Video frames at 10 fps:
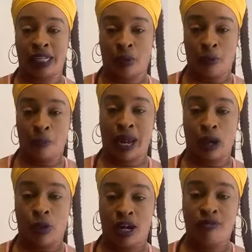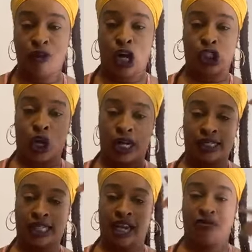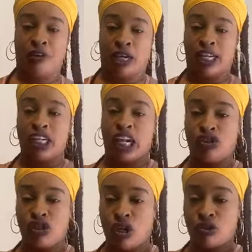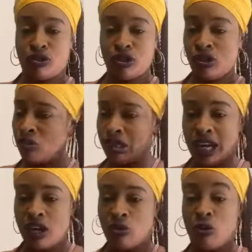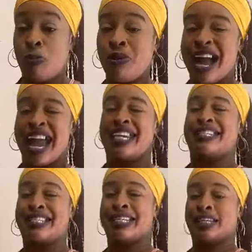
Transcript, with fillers: because of people like Wendy Fox, y'all and sell the fucking country out. You sell it out with pride.